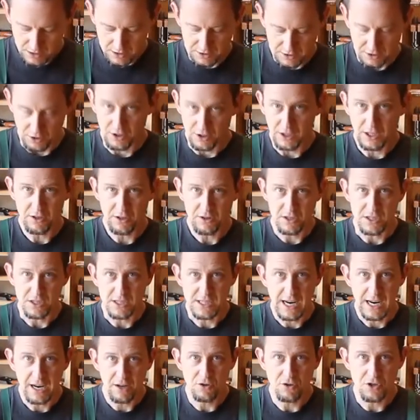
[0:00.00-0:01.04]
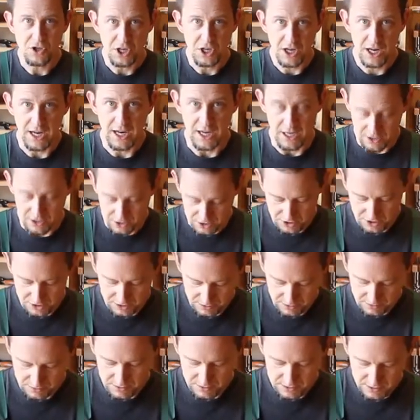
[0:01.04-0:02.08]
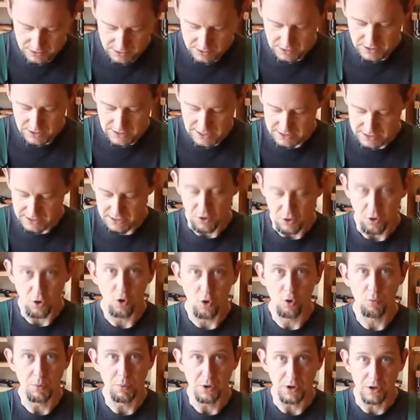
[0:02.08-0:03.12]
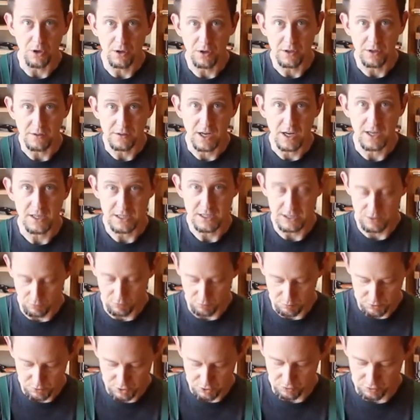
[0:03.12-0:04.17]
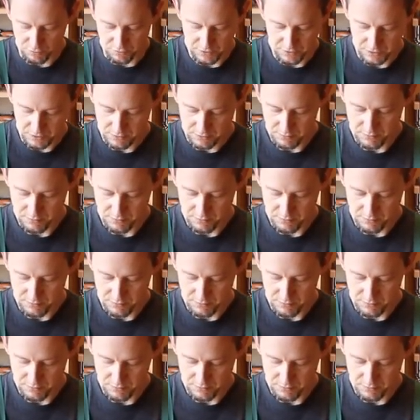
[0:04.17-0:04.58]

You'll hear the sound change as the old burr is actually removed.